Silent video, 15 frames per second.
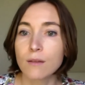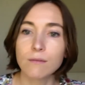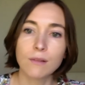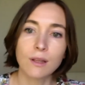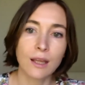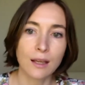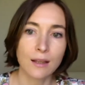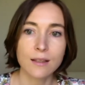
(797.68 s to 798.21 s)

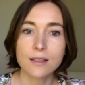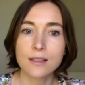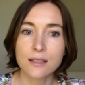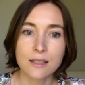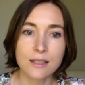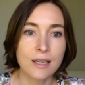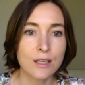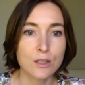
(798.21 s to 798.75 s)
Again, this is
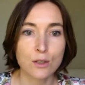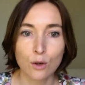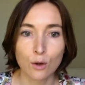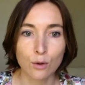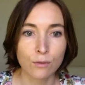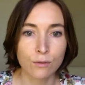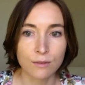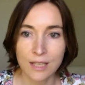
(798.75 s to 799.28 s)
a session
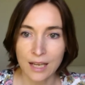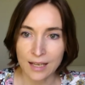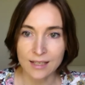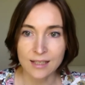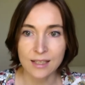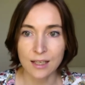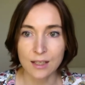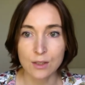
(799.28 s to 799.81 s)
on
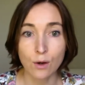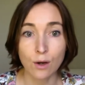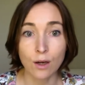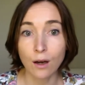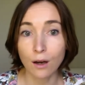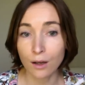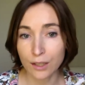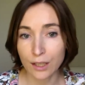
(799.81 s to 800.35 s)
testing, so I
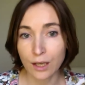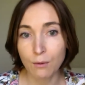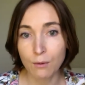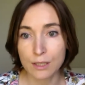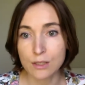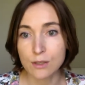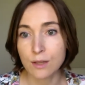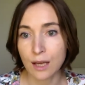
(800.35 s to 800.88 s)
can't go
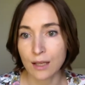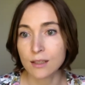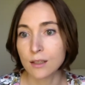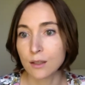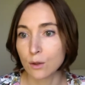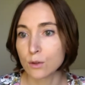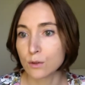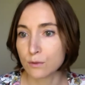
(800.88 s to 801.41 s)
into that in a
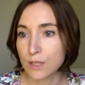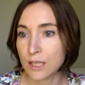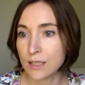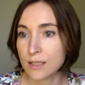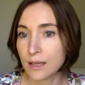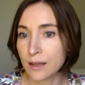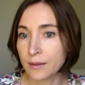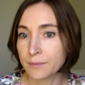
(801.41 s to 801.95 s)
lot of
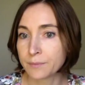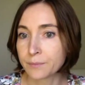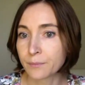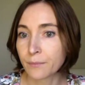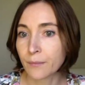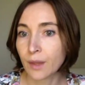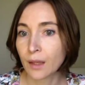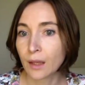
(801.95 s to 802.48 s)
detail.
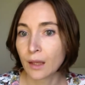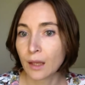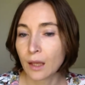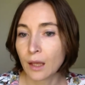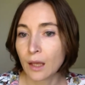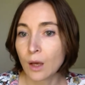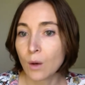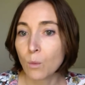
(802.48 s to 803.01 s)

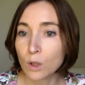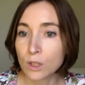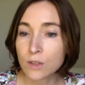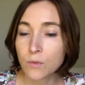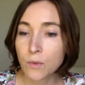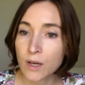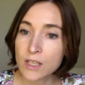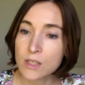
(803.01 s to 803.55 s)
What
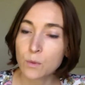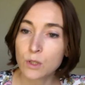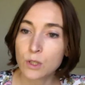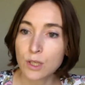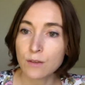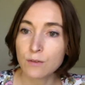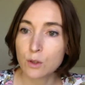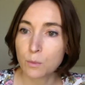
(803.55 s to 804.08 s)
advice would you
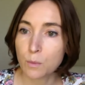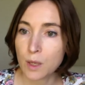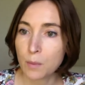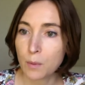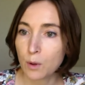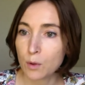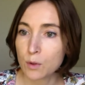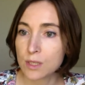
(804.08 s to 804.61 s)
give to
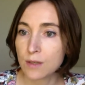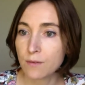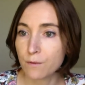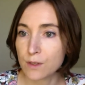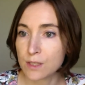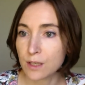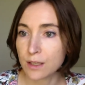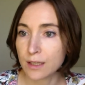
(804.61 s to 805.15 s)
people whose
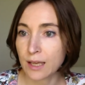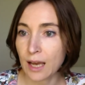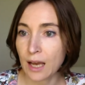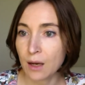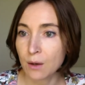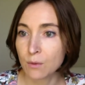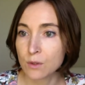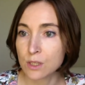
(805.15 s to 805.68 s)
lymphocyte
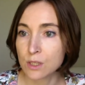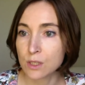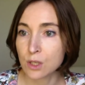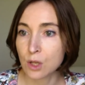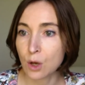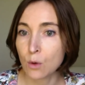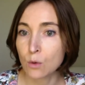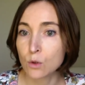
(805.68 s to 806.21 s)
counts is
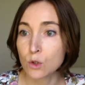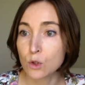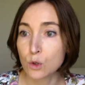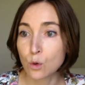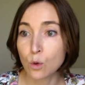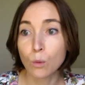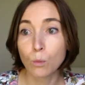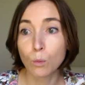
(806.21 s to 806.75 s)
low
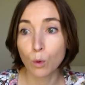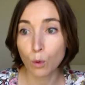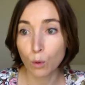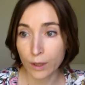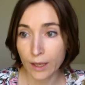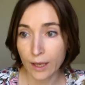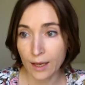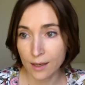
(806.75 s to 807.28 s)
2 or more
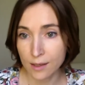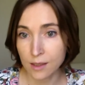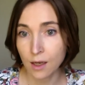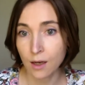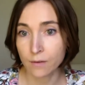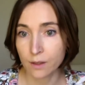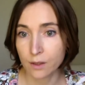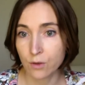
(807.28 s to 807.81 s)
years
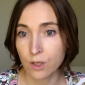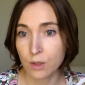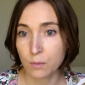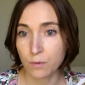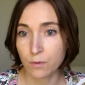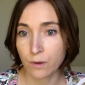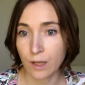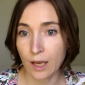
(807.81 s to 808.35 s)
after
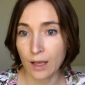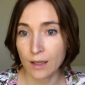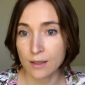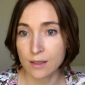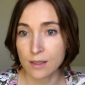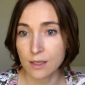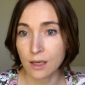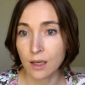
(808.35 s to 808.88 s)
treatment for
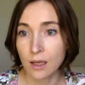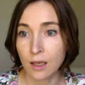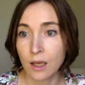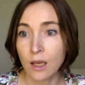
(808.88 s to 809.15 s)
cancer?